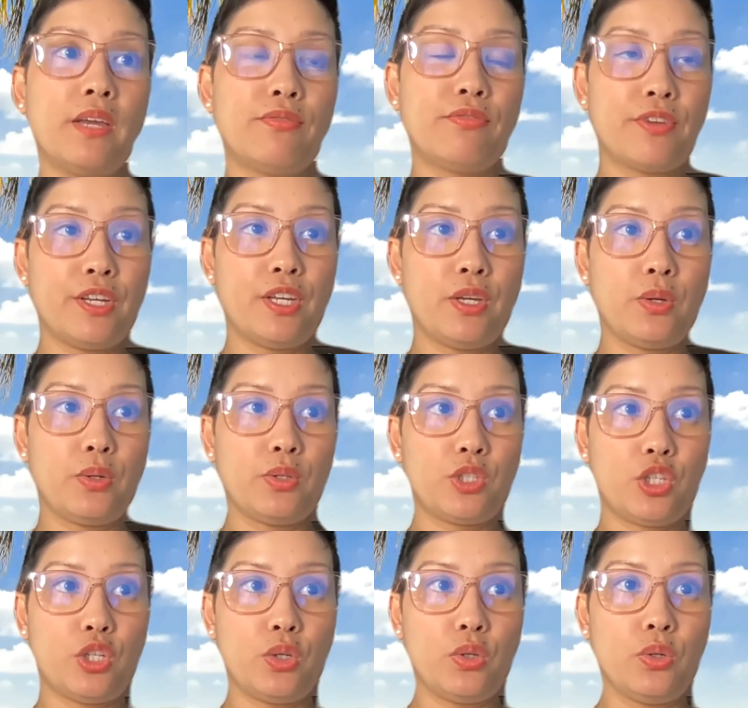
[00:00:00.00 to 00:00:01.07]
for you
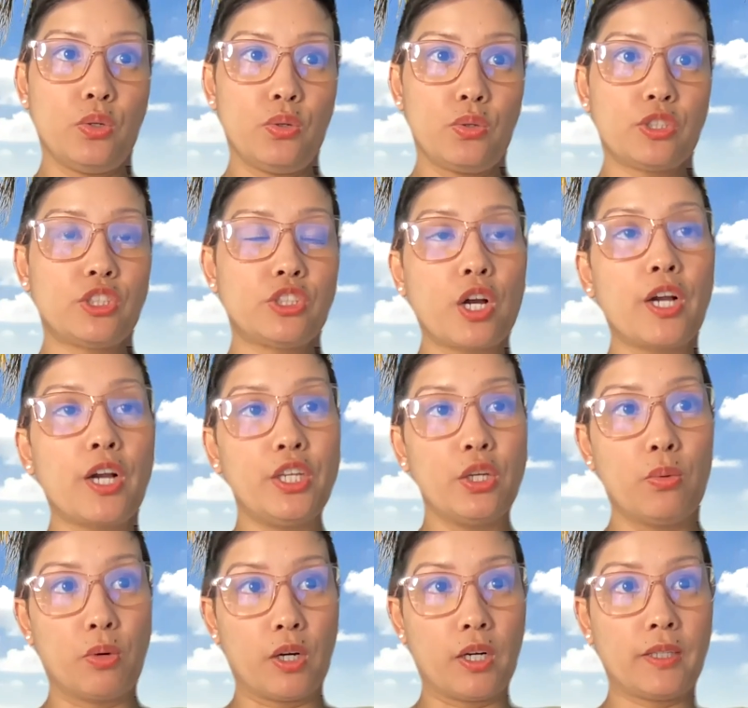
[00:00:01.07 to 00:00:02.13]
to start
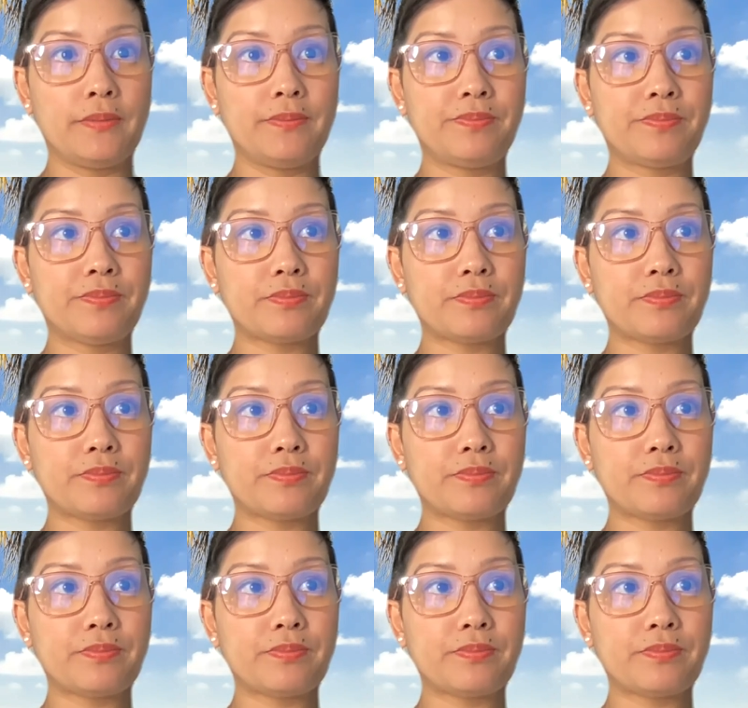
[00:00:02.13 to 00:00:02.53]
your